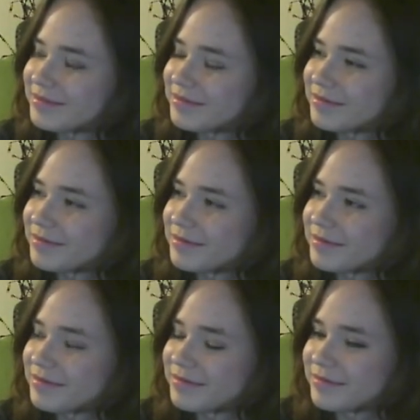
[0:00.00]

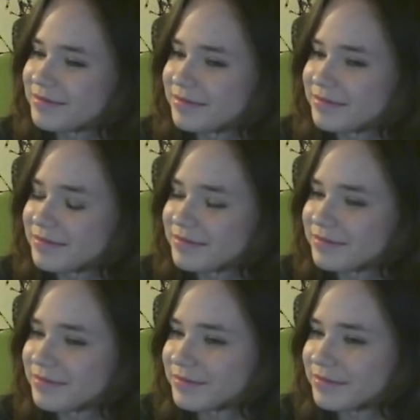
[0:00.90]

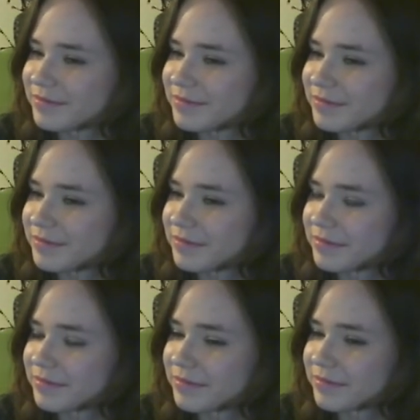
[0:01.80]

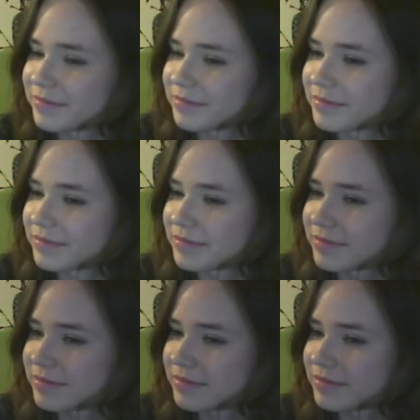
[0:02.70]

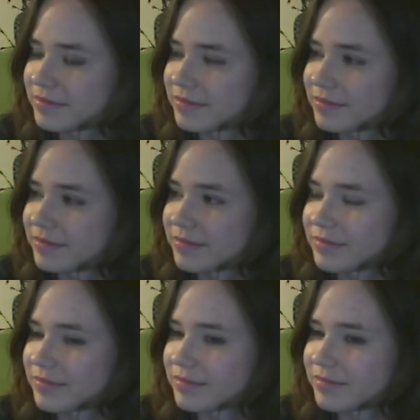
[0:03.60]

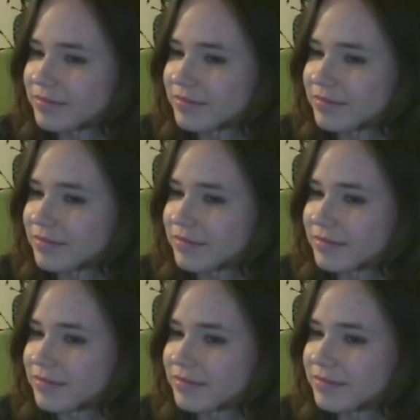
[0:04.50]

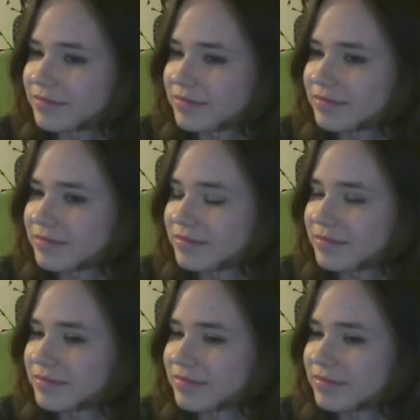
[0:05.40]

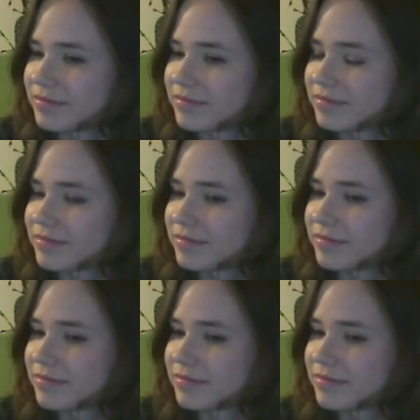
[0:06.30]
[no speech]